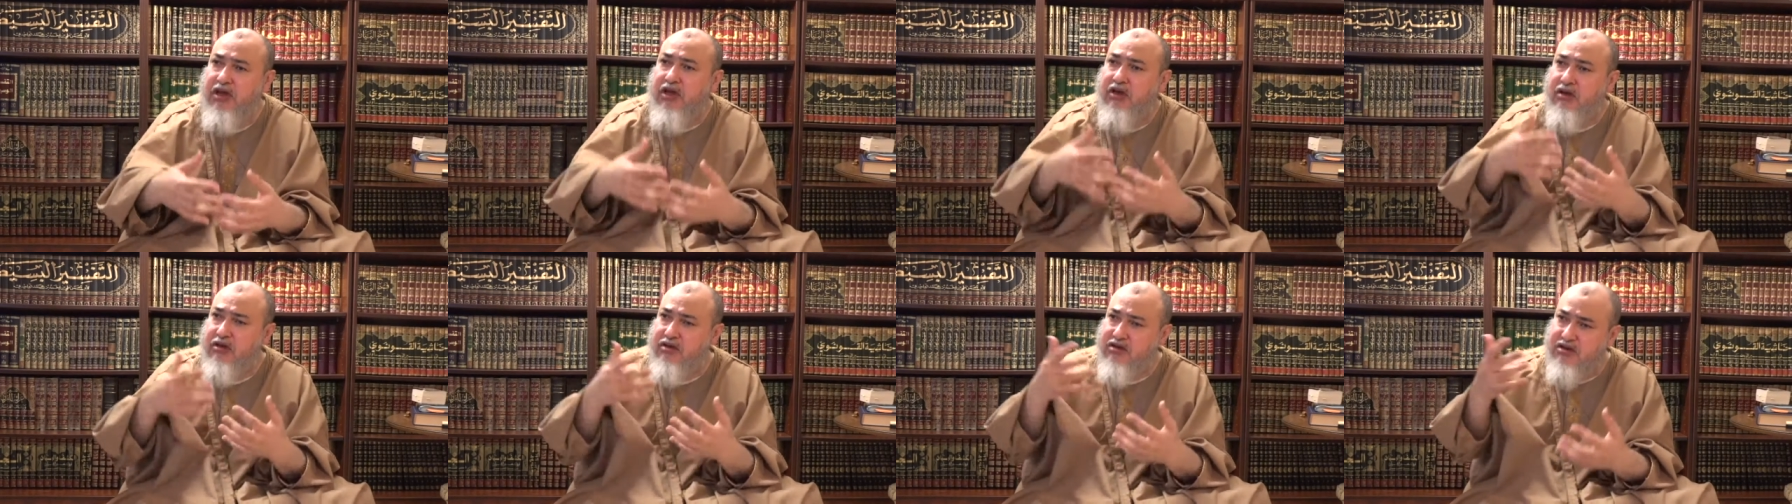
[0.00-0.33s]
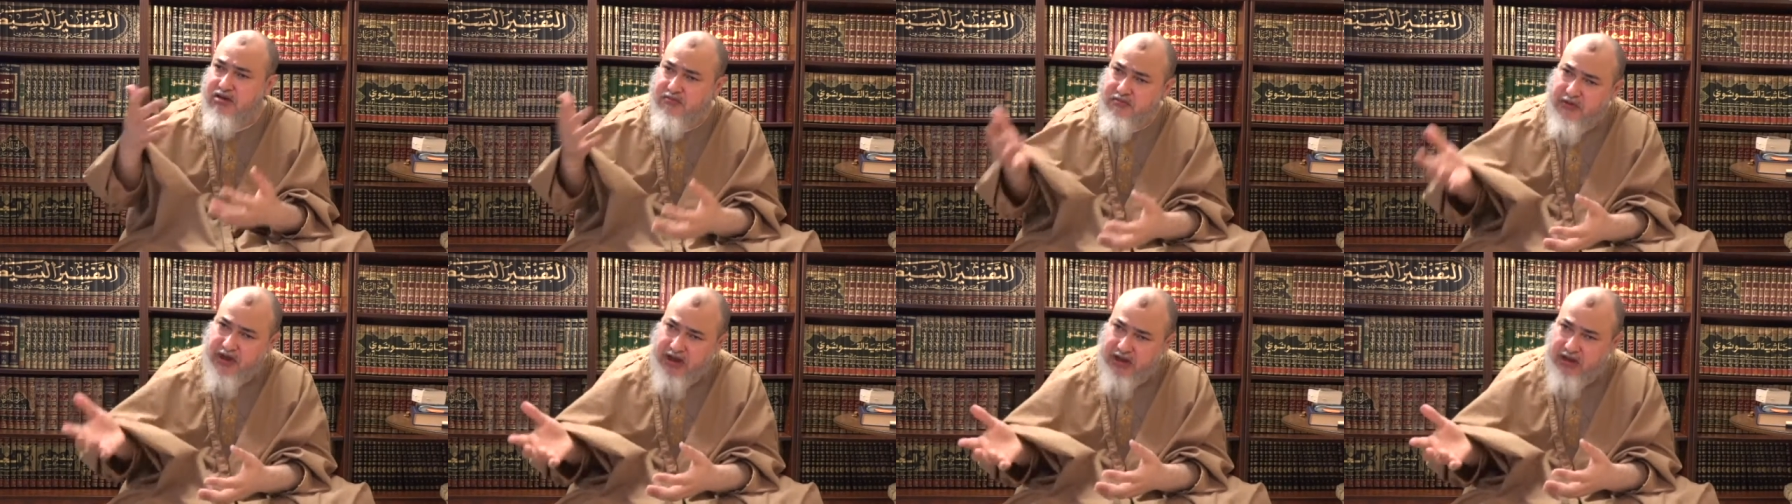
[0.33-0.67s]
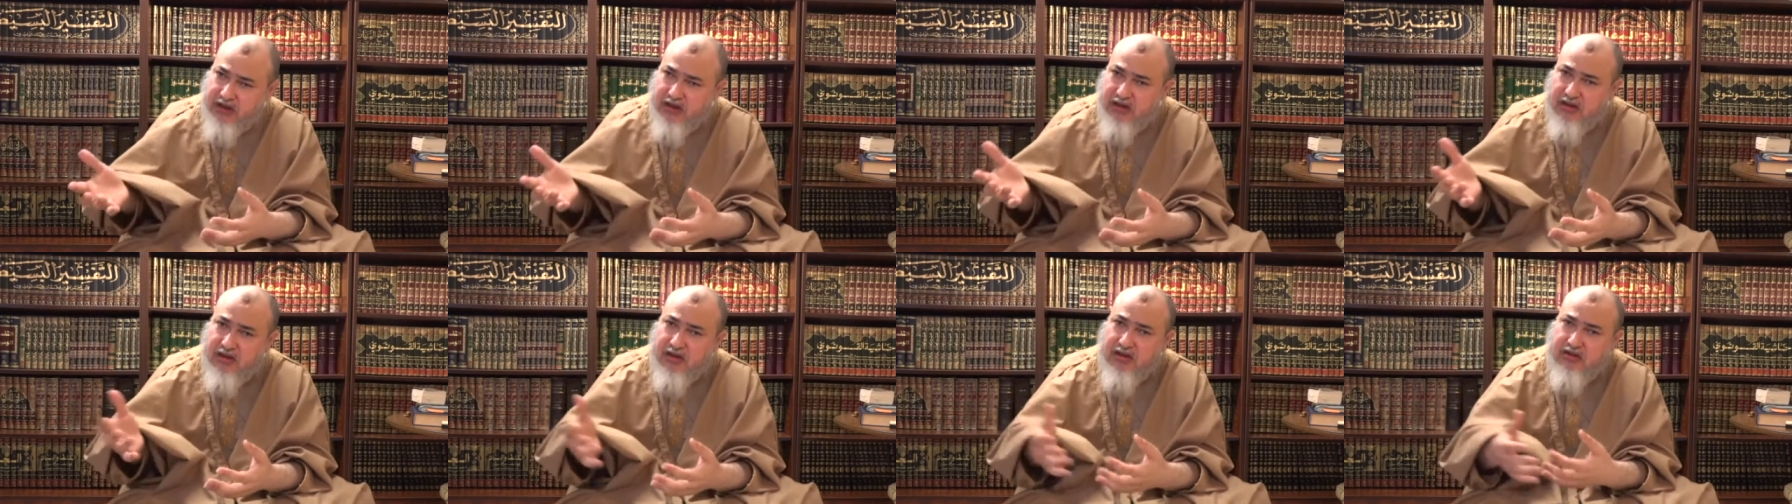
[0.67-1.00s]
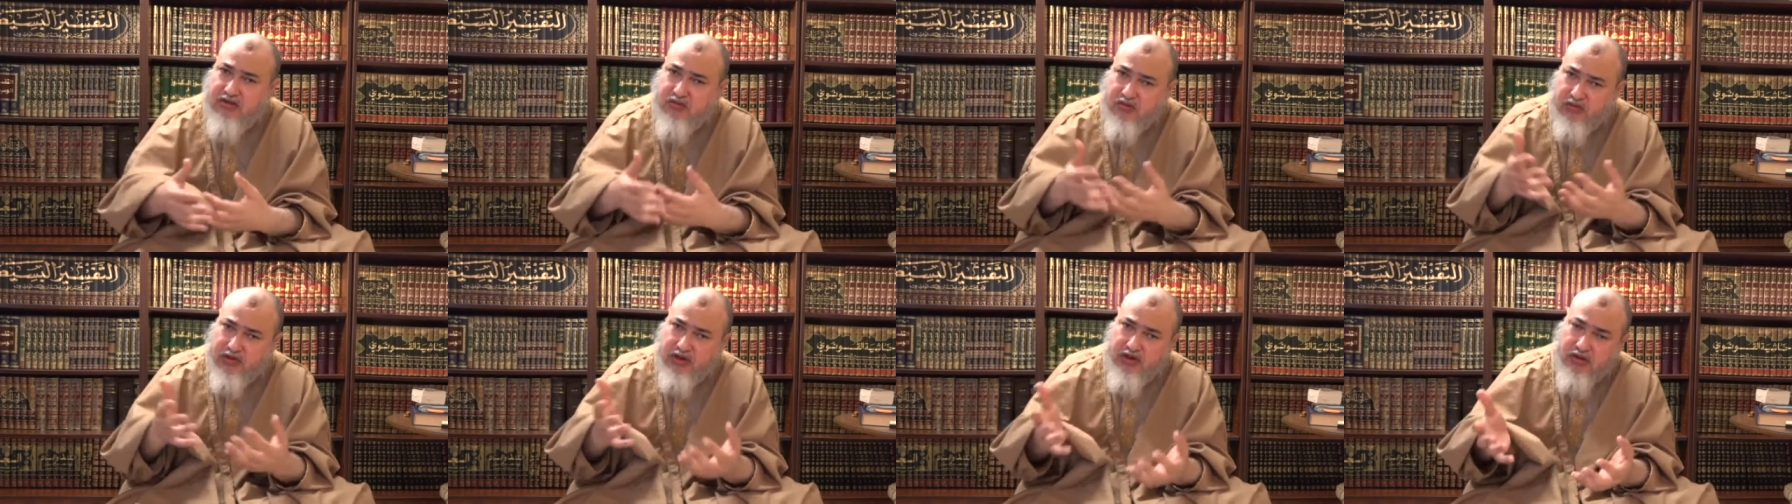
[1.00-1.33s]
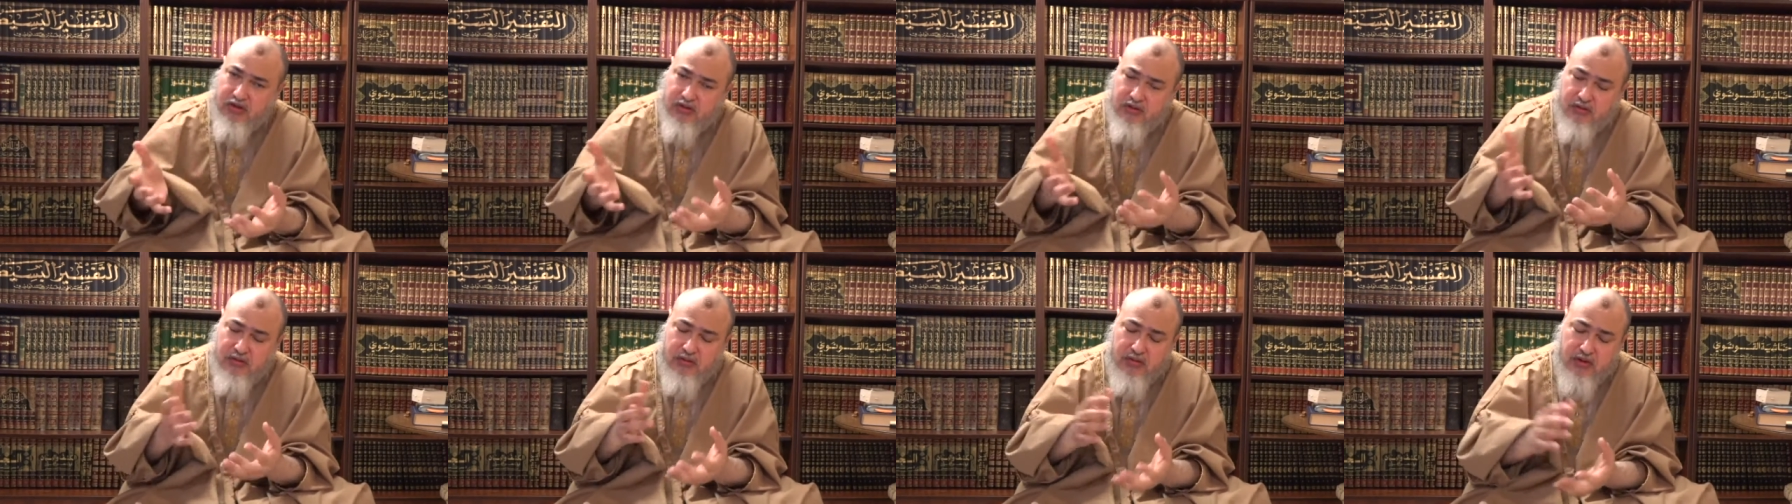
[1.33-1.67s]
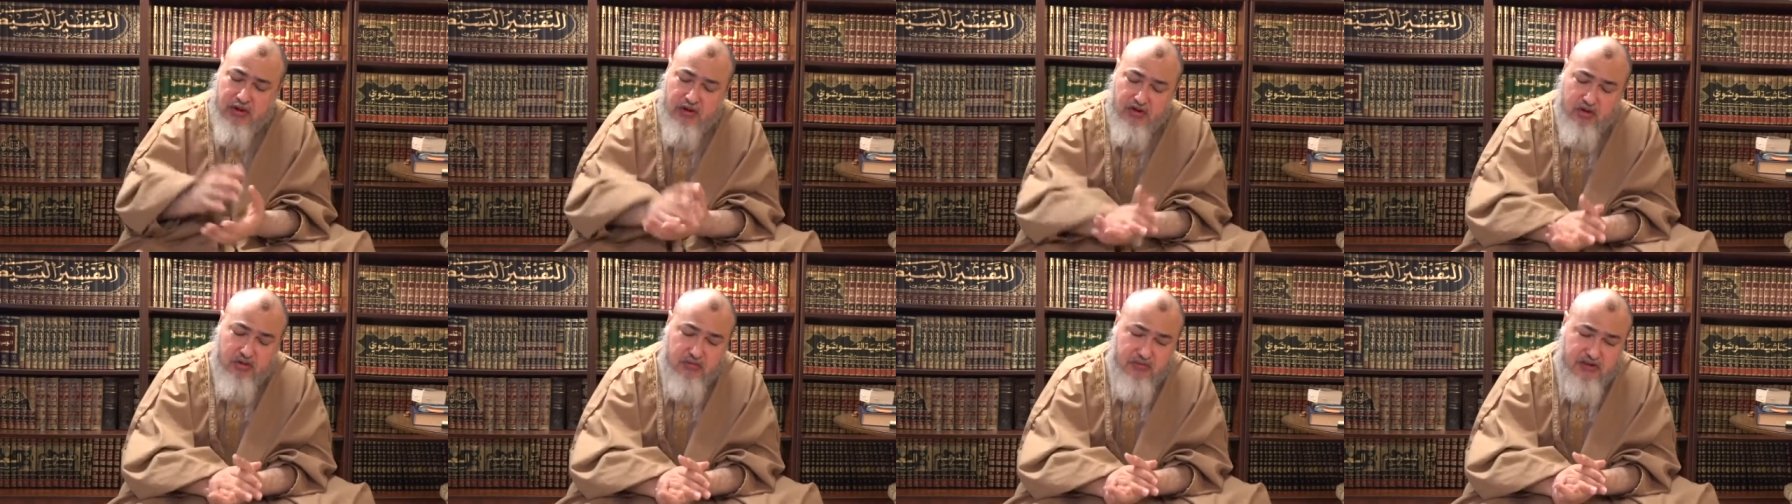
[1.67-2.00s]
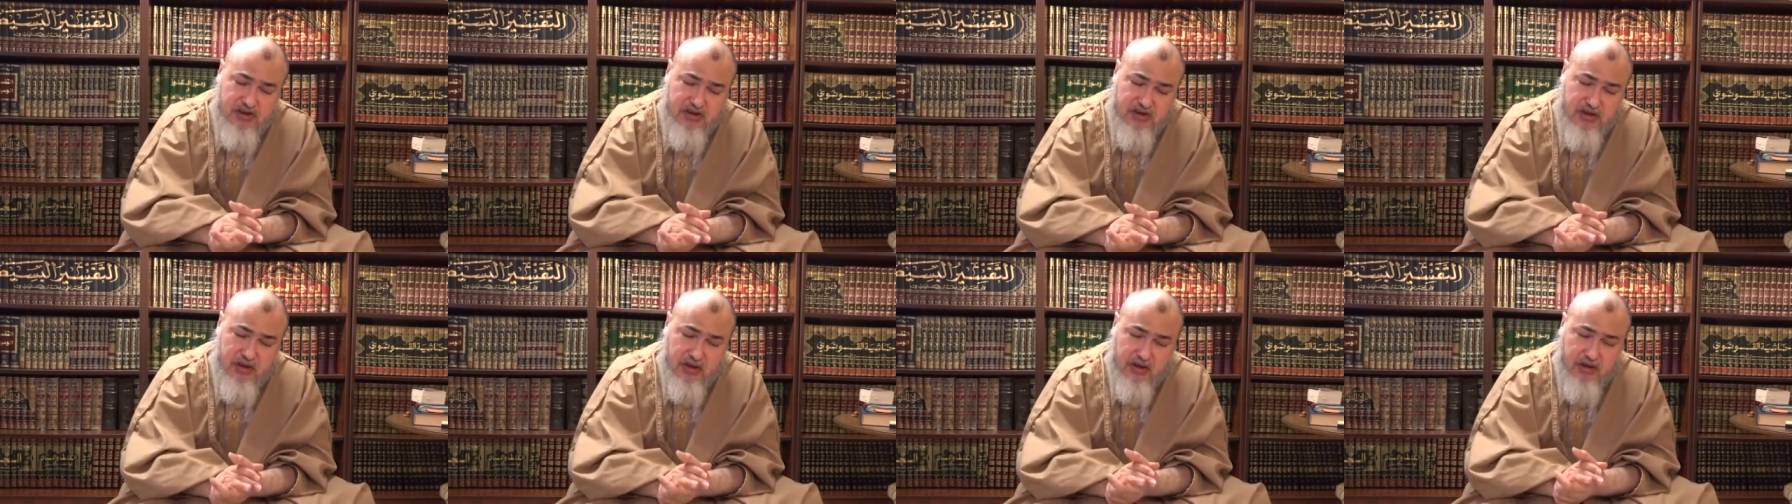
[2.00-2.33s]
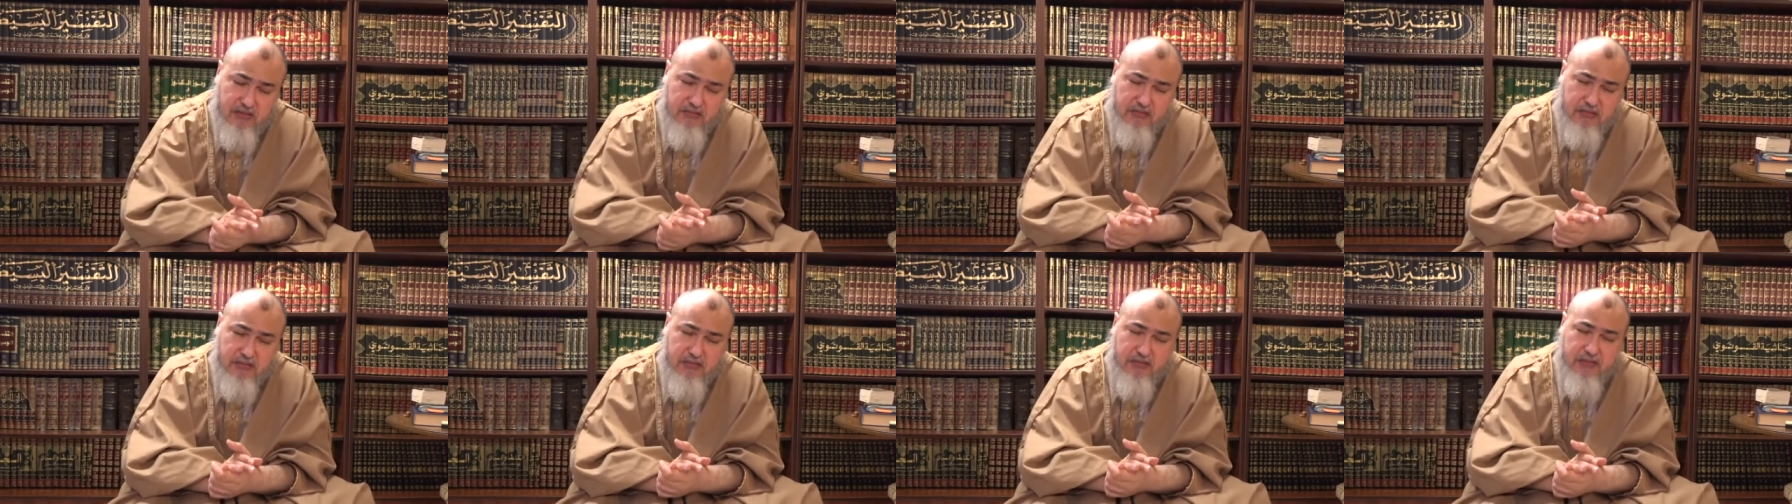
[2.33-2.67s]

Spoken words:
and Ismail, as we know, alayhi wasalam.